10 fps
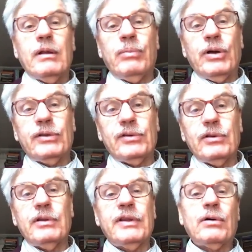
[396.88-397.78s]
But
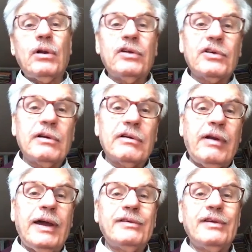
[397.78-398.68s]
the ecological
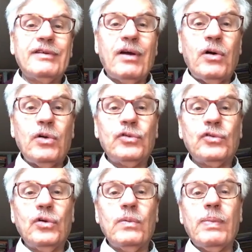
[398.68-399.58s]
crisis
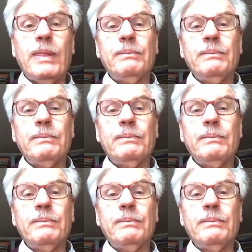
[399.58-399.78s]
also